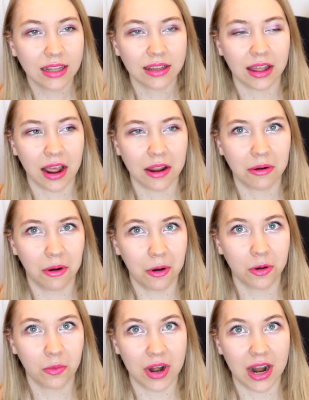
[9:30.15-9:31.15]
that I
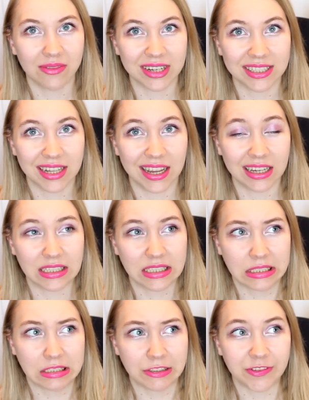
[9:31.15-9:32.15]
got when I was like
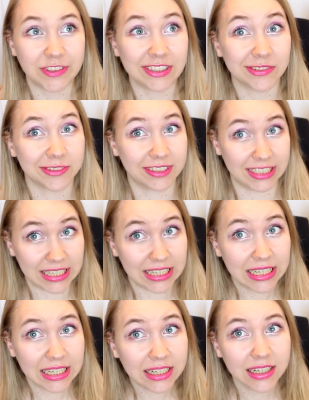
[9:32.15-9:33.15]

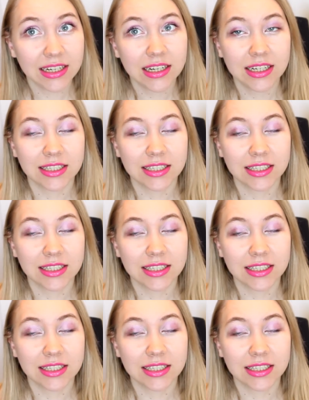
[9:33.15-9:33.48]
15,